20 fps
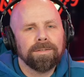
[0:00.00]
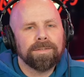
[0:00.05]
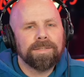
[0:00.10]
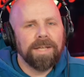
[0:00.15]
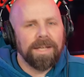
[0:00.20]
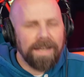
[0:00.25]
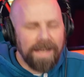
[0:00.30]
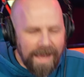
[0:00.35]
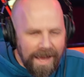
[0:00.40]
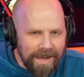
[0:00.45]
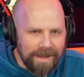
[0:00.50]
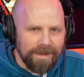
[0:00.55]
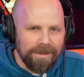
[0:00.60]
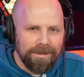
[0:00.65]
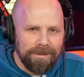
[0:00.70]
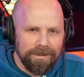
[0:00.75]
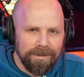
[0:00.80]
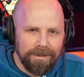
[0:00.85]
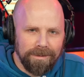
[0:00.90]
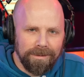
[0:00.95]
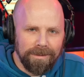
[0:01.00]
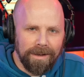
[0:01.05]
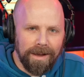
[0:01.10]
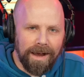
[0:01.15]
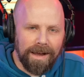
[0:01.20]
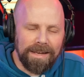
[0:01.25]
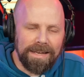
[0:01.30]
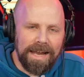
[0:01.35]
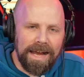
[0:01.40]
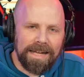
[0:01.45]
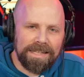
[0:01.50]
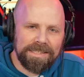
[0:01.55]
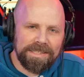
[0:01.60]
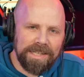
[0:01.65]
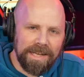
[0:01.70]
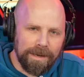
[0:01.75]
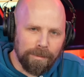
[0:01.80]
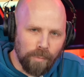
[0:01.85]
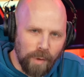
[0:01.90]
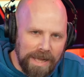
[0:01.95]
Today on Not
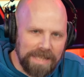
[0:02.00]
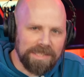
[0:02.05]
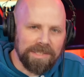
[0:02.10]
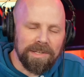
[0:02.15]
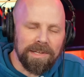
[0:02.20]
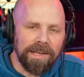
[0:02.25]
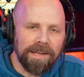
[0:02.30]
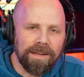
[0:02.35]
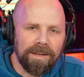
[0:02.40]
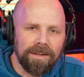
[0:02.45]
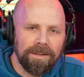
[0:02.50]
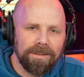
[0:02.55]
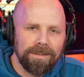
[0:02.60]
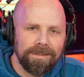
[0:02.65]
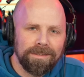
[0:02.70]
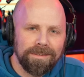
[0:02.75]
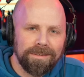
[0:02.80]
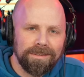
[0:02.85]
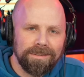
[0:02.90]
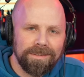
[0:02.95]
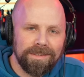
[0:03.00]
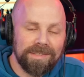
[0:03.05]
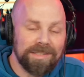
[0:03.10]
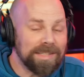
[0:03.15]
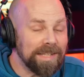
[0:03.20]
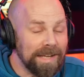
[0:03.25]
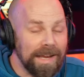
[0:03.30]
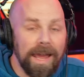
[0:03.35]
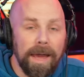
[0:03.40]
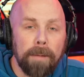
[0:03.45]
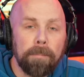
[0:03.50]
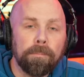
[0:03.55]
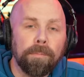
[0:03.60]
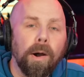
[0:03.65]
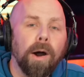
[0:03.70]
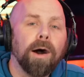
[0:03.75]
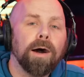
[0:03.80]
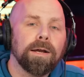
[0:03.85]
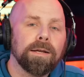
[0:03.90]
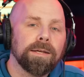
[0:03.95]
Sam Wrestling, CM
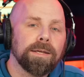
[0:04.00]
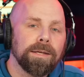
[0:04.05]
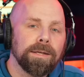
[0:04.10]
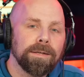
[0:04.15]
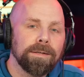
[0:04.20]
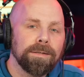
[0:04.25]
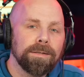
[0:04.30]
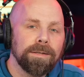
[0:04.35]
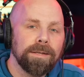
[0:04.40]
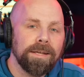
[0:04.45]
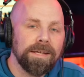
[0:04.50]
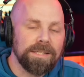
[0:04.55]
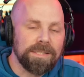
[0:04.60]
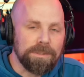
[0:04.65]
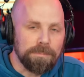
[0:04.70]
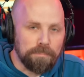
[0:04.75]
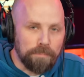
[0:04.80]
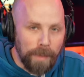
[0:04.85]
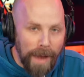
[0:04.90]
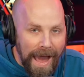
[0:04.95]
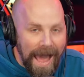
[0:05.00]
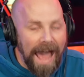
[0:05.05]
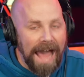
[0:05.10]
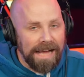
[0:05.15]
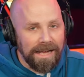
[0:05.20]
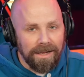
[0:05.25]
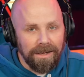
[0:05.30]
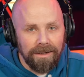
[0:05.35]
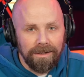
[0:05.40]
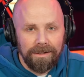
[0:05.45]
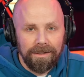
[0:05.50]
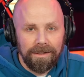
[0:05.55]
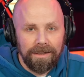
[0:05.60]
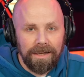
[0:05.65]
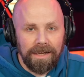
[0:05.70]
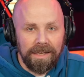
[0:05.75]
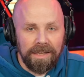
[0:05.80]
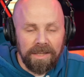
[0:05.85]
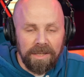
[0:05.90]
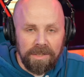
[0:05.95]
Punk is back
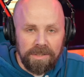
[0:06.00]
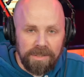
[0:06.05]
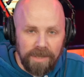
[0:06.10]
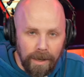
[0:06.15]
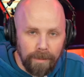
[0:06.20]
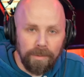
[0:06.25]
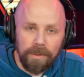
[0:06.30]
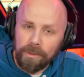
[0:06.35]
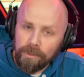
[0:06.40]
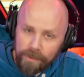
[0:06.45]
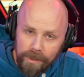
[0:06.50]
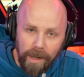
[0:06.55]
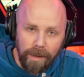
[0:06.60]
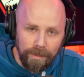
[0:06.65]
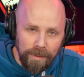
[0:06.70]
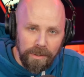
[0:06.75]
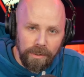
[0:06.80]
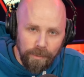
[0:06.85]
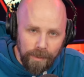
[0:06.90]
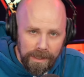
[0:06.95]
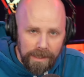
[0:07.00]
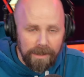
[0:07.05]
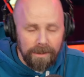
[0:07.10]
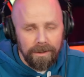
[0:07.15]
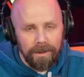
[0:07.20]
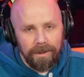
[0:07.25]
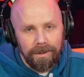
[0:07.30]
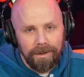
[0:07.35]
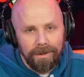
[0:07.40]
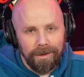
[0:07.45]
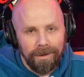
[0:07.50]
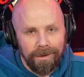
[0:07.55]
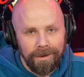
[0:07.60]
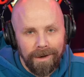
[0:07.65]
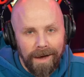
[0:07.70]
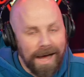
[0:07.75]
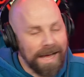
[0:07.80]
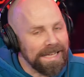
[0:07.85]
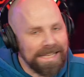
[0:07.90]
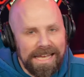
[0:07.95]
in the WWE.
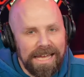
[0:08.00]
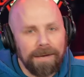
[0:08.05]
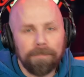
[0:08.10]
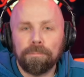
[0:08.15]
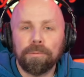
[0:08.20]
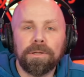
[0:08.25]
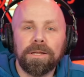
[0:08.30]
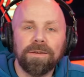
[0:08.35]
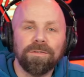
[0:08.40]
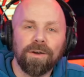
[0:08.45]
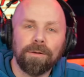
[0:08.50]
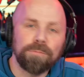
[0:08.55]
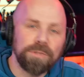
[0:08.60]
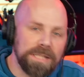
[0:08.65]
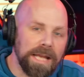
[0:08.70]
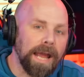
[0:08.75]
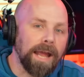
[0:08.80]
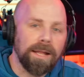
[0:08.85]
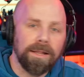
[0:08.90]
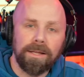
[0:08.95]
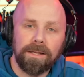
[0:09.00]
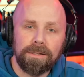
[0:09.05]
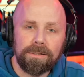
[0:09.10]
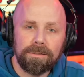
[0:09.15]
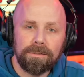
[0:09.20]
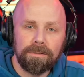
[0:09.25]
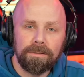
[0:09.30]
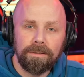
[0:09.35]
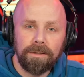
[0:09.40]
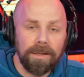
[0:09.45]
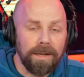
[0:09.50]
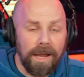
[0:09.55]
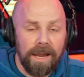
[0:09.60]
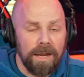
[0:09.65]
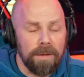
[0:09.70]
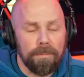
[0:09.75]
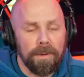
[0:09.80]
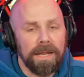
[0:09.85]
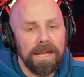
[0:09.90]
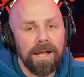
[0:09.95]
I can't believe I'm saying this. In
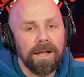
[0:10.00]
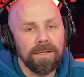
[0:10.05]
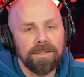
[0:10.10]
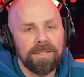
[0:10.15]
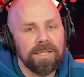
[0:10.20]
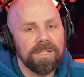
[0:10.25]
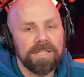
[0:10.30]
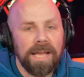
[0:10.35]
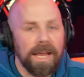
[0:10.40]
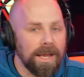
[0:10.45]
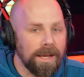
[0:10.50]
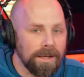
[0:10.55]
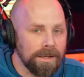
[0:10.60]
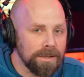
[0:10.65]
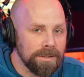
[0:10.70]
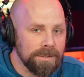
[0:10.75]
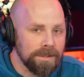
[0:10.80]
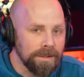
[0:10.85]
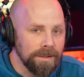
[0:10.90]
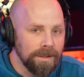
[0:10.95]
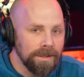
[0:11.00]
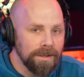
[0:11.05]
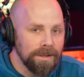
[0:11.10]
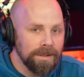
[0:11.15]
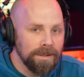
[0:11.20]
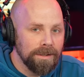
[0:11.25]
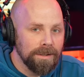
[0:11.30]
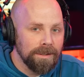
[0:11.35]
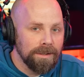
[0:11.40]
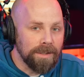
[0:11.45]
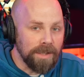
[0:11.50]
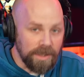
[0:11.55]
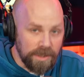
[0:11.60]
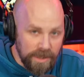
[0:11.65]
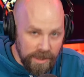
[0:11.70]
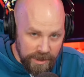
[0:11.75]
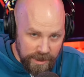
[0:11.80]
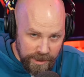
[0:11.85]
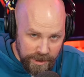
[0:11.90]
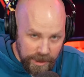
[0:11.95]
anybody else's hands, this
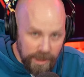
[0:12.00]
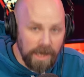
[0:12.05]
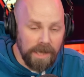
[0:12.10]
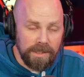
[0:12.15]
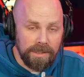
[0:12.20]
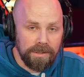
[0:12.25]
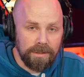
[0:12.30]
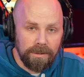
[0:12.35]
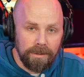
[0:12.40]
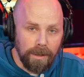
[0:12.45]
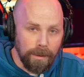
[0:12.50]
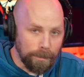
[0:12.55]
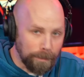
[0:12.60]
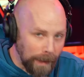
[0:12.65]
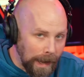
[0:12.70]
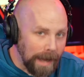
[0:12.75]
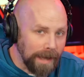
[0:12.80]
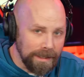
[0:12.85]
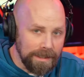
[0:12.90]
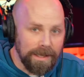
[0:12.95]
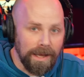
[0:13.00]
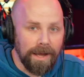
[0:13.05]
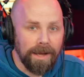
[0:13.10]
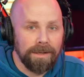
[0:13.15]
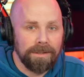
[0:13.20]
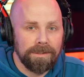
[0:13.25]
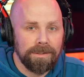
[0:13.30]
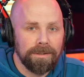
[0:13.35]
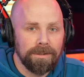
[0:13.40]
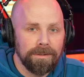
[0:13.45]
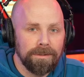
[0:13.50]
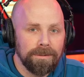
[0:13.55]
is just a podcast.